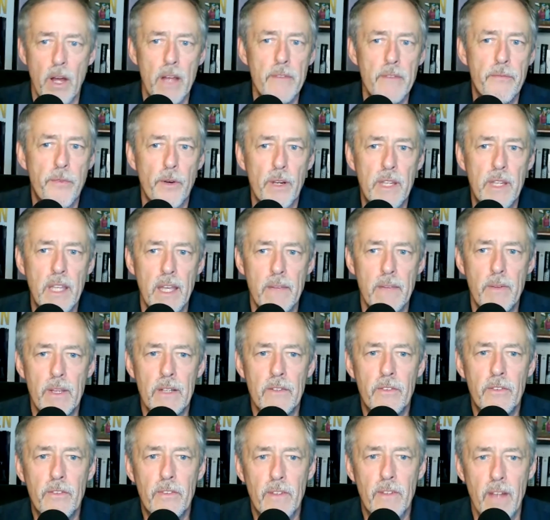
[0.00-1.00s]

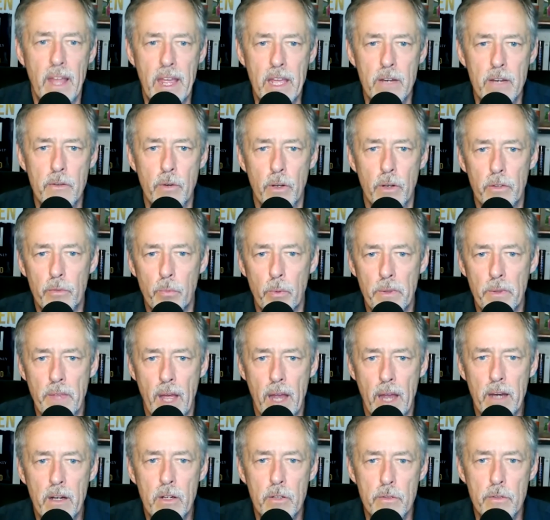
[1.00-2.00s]
unforgiving, slanderous,
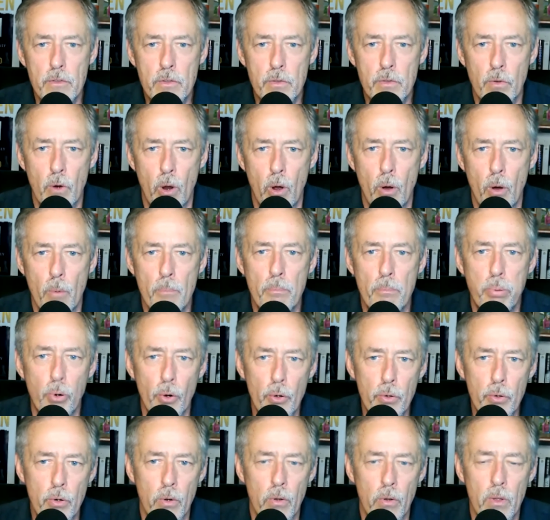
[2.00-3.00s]
without control,
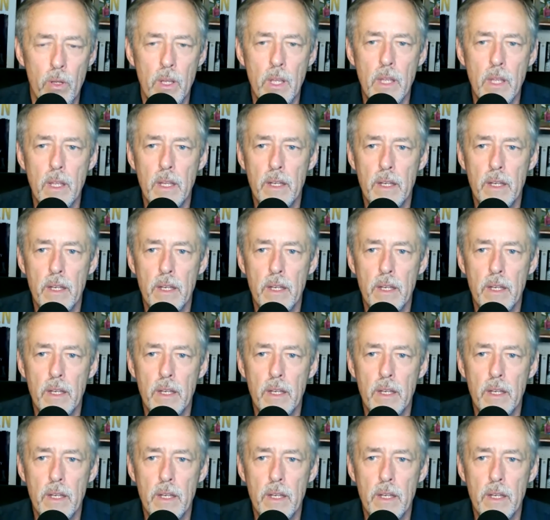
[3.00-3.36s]
brutal,